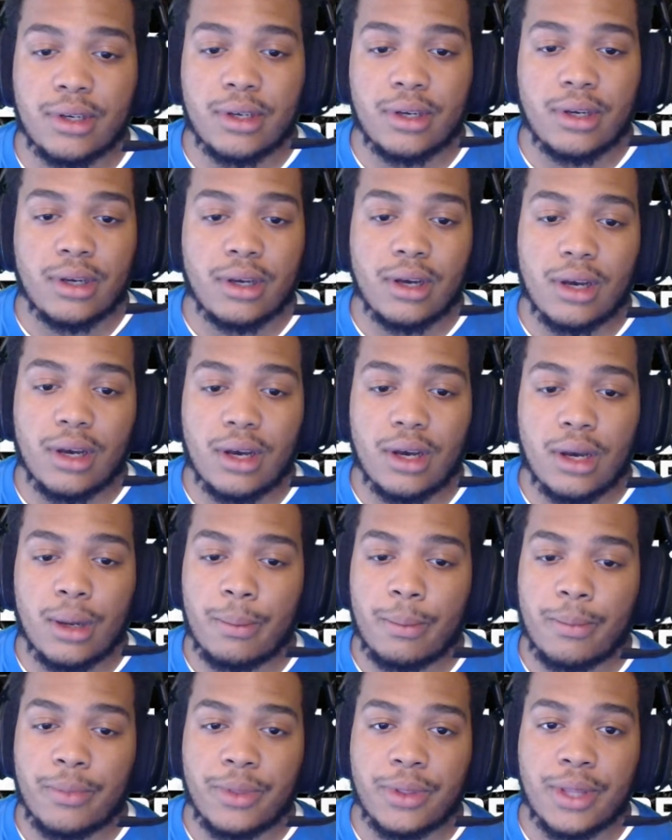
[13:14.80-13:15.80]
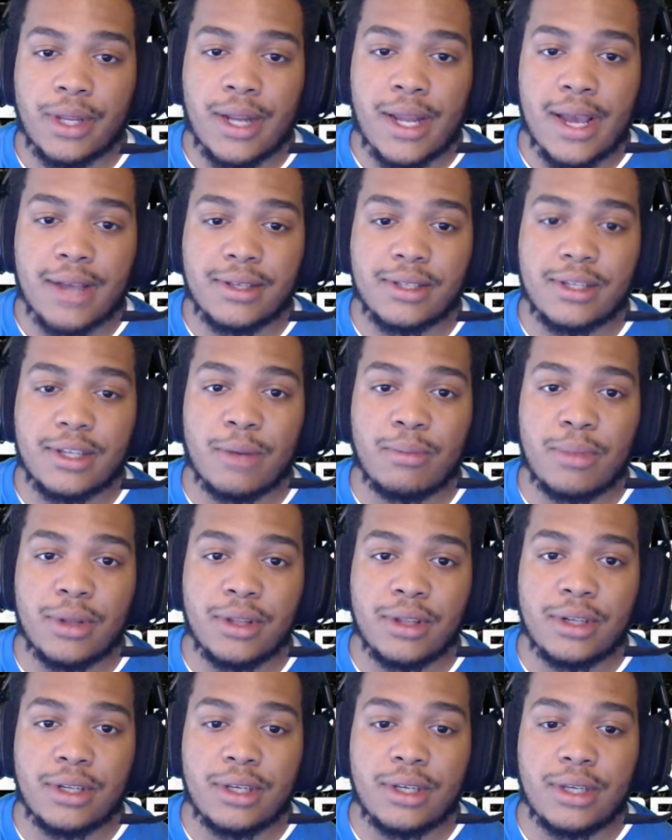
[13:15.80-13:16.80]
The next
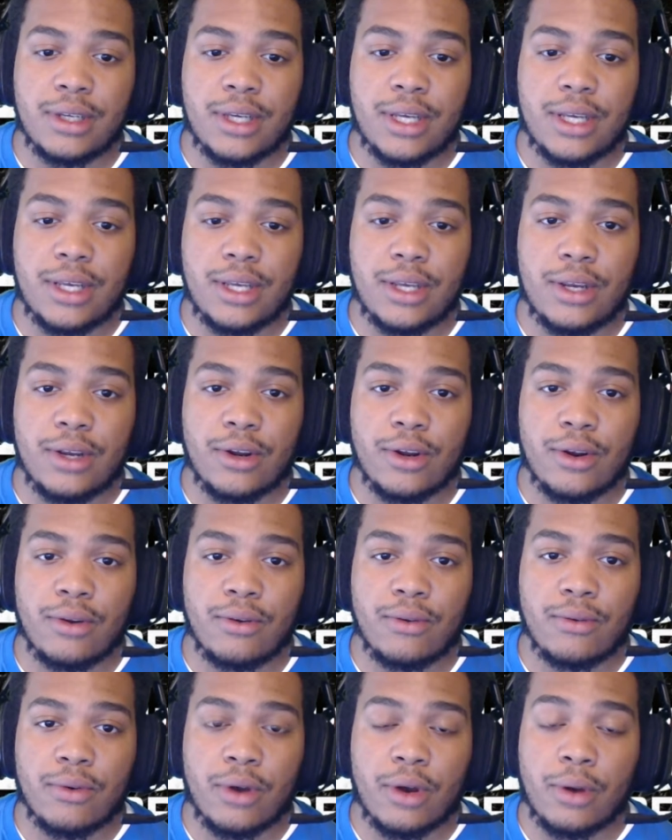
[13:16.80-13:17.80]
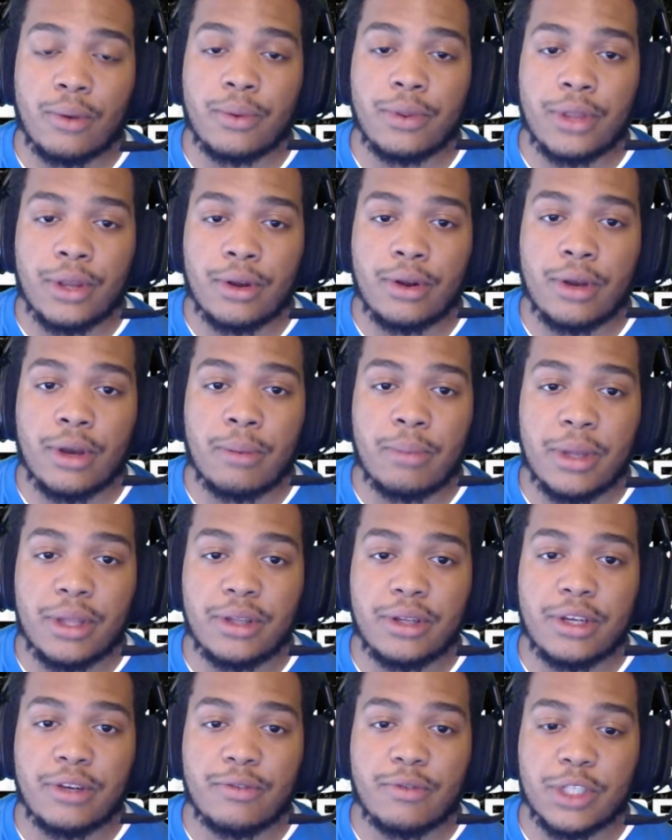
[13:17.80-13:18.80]
ability here, their
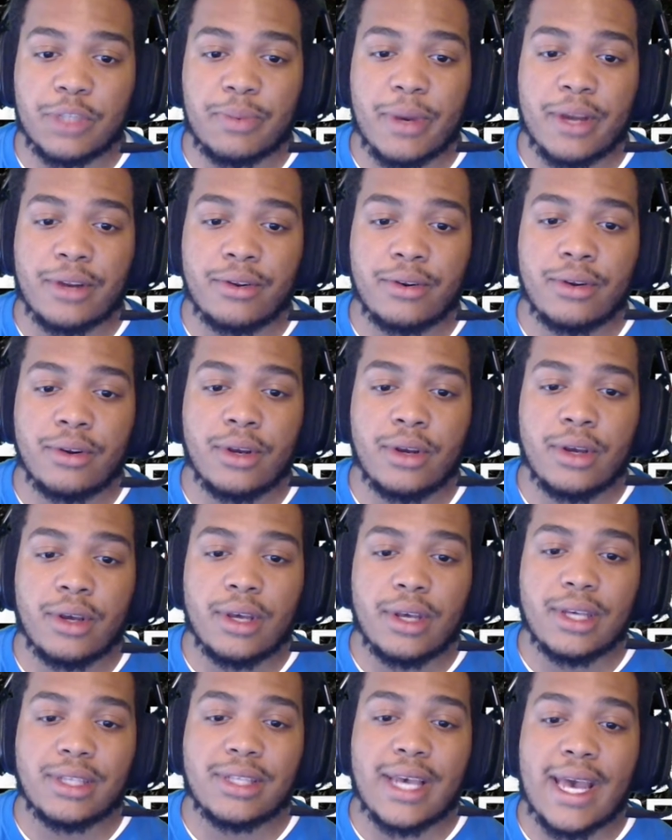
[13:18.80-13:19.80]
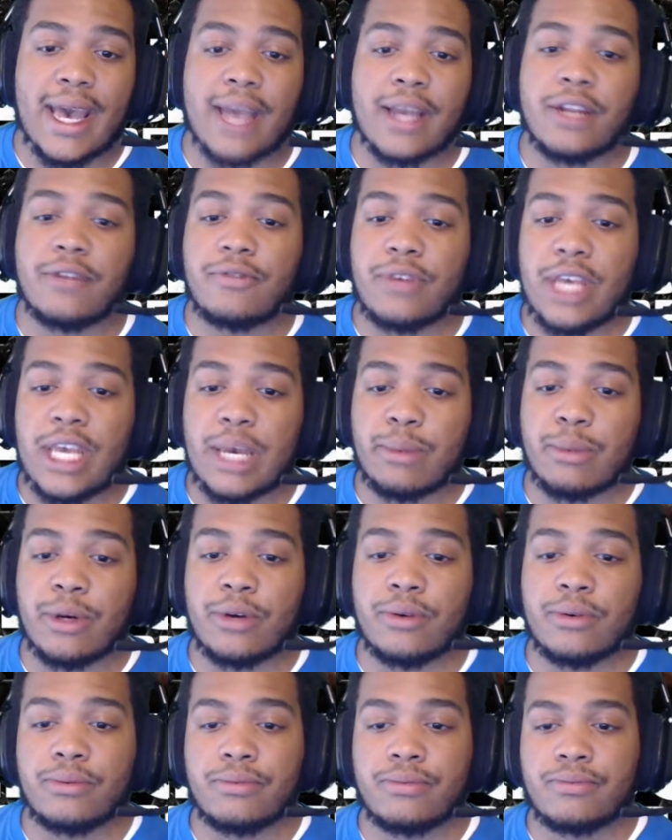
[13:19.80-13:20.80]
ability for Spectre is Active Camo.
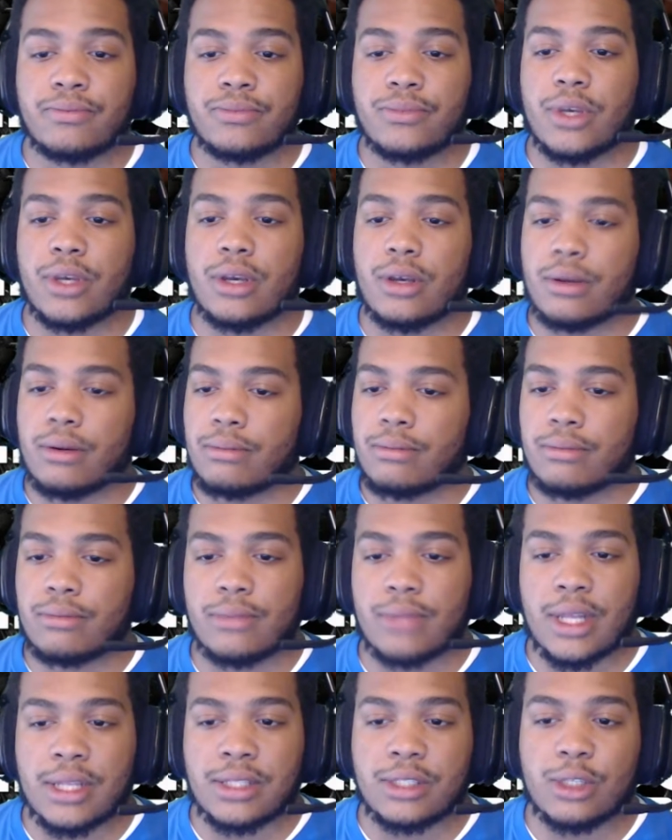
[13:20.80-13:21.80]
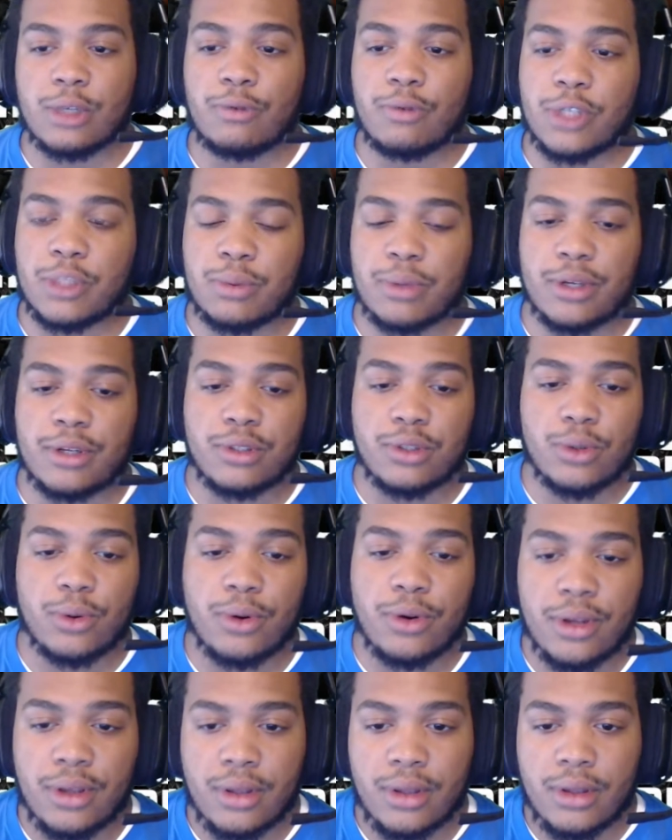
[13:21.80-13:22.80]
That's self-explanatory.
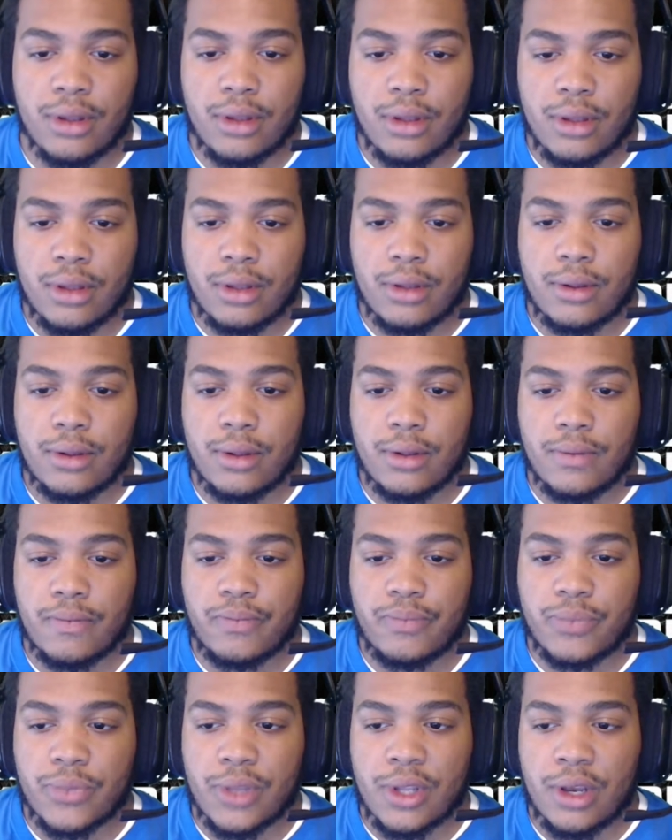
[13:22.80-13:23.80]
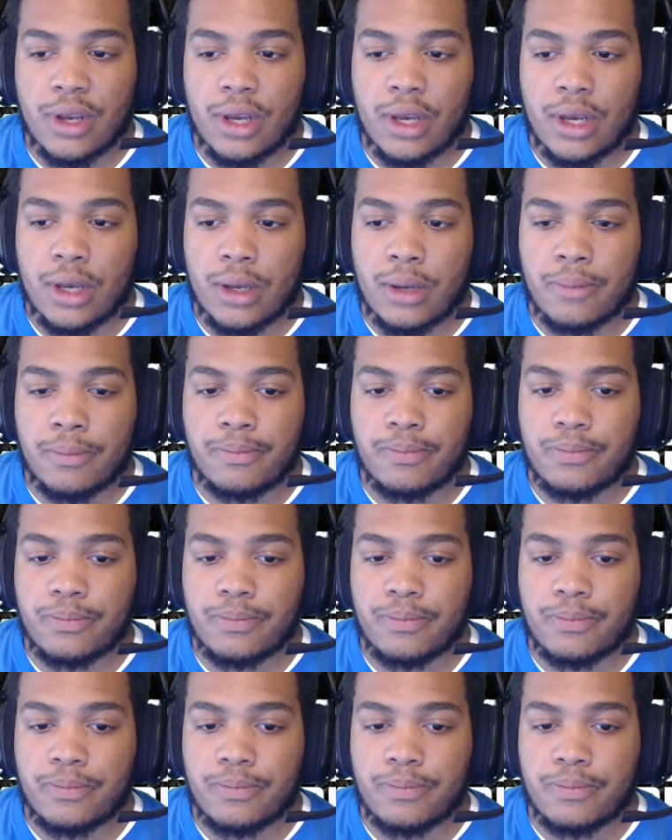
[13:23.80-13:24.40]
Wonder